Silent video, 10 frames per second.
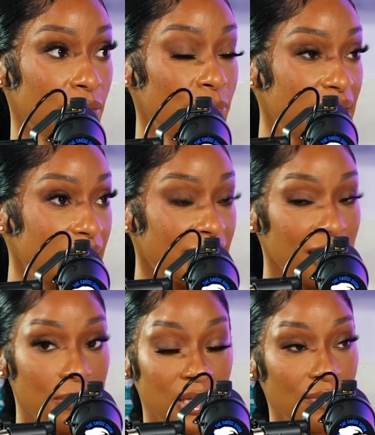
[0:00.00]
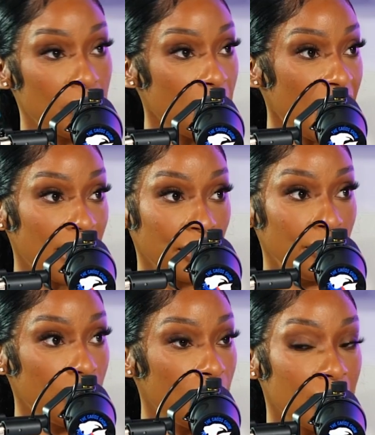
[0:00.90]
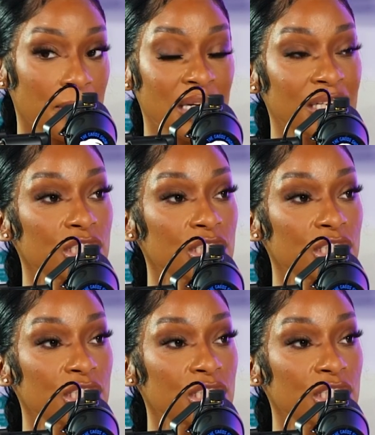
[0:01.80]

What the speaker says: We can keep giving back. You know what I mean?